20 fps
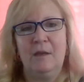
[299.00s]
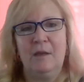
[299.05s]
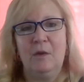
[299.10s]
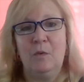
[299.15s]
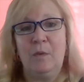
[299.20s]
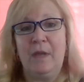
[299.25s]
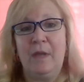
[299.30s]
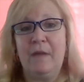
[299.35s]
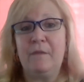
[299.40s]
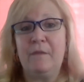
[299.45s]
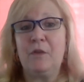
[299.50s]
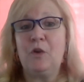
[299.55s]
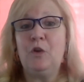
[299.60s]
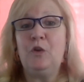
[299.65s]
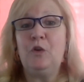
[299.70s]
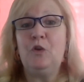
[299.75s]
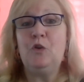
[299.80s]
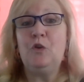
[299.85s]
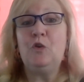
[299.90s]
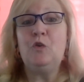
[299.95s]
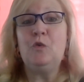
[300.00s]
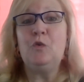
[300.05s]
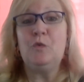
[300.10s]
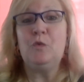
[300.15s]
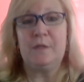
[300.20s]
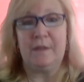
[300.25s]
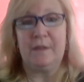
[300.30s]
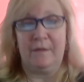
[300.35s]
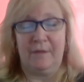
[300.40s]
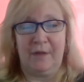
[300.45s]
We have the good
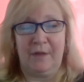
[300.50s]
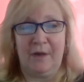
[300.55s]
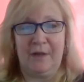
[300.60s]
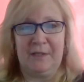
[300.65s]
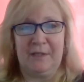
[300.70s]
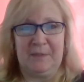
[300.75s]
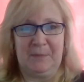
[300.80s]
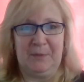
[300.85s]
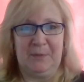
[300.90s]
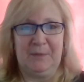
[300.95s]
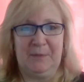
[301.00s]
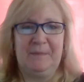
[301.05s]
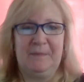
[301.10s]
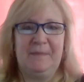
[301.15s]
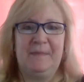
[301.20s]
news of the gospel,